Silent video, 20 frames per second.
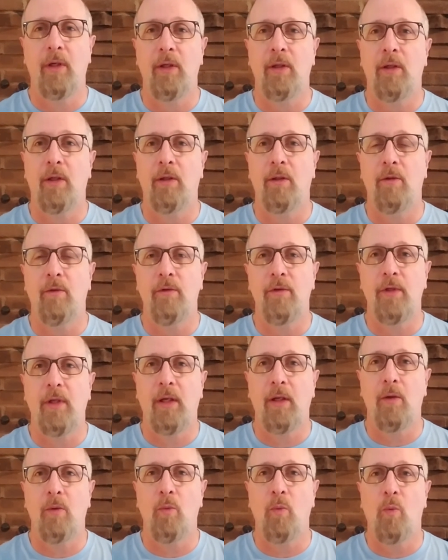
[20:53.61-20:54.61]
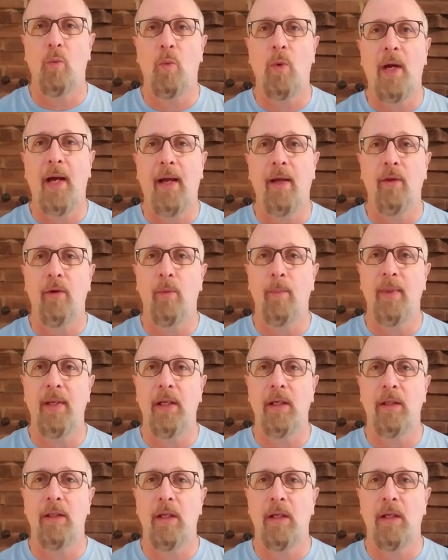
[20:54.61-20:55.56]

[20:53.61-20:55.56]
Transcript: I understand why they're being done.